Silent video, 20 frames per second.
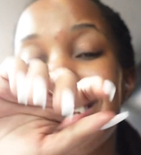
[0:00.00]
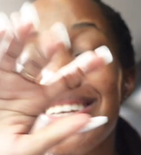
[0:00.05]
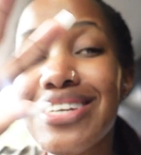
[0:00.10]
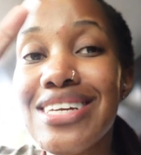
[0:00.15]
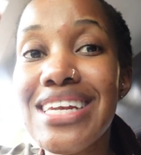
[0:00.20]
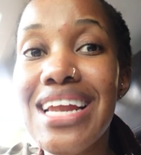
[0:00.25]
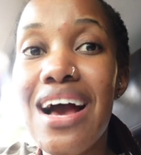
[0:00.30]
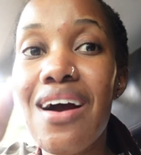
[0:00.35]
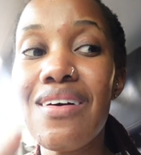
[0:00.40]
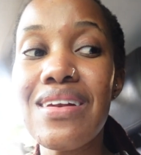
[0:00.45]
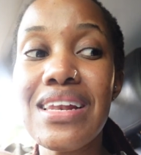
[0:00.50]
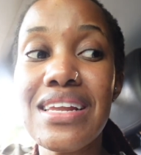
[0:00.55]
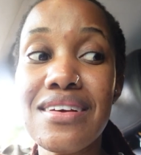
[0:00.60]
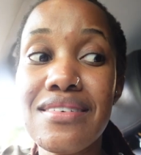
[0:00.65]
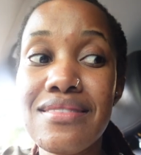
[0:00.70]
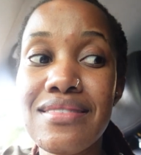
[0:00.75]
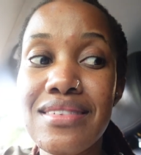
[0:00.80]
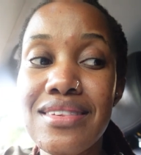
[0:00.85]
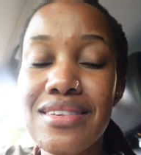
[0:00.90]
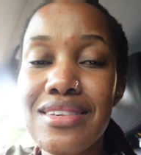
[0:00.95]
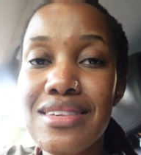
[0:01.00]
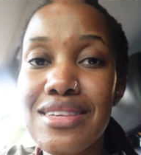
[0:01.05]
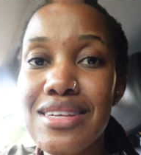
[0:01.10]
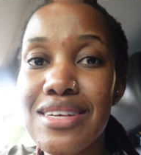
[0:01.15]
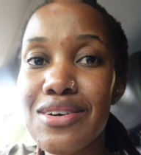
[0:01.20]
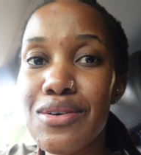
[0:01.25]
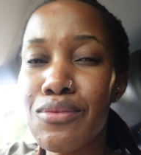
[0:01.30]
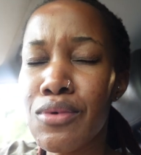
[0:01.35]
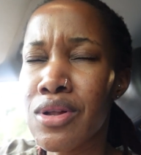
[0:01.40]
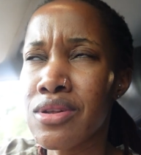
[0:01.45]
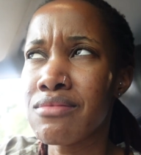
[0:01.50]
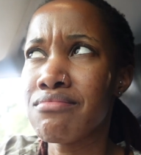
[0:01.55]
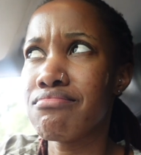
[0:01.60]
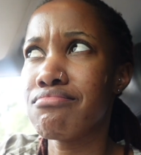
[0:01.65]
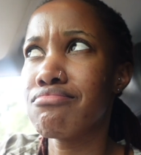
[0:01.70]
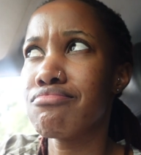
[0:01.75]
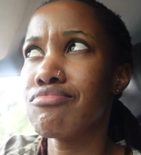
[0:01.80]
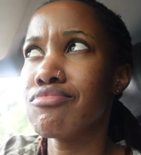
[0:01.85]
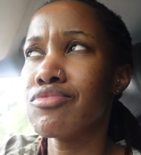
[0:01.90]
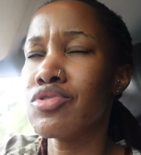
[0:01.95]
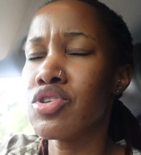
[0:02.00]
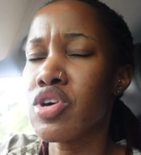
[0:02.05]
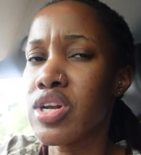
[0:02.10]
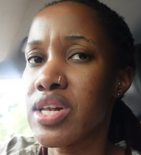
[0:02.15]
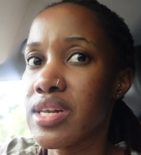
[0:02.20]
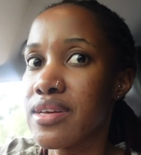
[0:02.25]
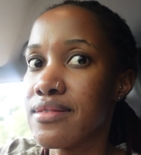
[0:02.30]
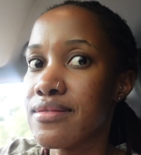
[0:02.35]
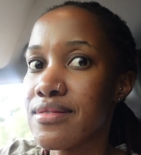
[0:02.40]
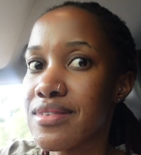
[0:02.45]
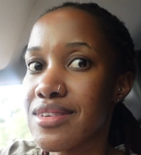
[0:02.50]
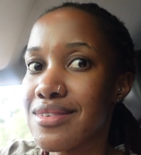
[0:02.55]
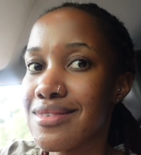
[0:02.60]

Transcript: she now lives well not lives